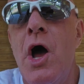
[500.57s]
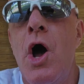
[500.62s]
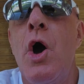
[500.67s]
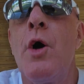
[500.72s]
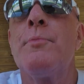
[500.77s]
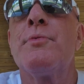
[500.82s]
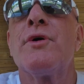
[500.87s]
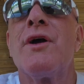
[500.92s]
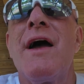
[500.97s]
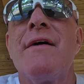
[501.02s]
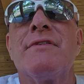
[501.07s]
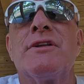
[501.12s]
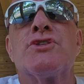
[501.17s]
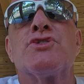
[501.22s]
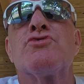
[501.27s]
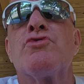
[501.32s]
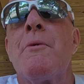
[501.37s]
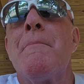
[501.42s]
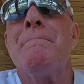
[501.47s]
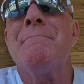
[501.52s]
Hope you're having a
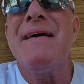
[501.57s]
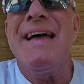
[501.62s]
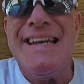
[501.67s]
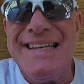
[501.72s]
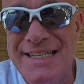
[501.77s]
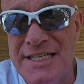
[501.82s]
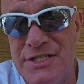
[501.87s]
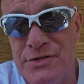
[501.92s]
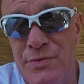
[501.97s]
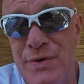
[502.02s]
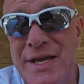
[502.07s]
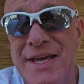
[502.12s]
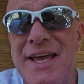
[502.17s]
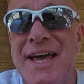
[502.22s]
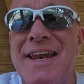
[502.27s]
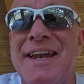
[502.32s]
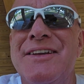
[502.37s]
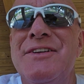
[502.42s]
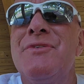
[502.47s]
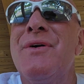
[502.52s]
tremendous
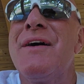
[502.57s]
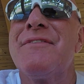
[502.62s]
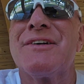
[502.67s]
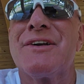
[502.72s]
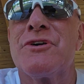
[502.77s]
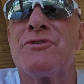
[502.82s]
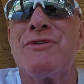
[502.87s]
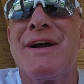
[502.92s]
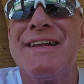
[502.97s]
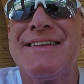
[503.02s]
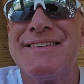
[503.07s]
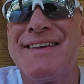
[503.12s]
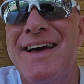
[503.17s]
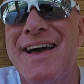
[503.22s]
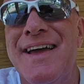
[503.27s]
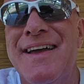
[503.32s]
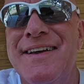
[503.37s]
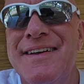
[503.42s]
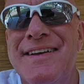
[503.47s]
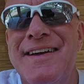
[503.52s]
weekend and you have a great
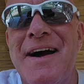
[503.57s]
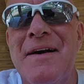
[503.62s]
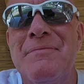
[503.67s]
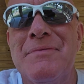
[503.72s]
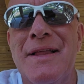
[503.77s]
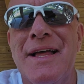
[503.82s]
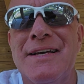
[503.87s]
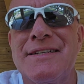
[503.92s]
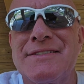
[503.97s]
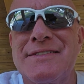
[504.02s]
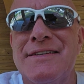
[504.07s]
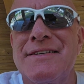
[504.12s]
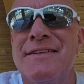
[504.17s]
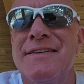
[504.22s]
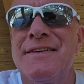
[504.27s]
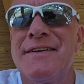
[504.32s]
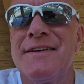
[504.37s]
day. God bless.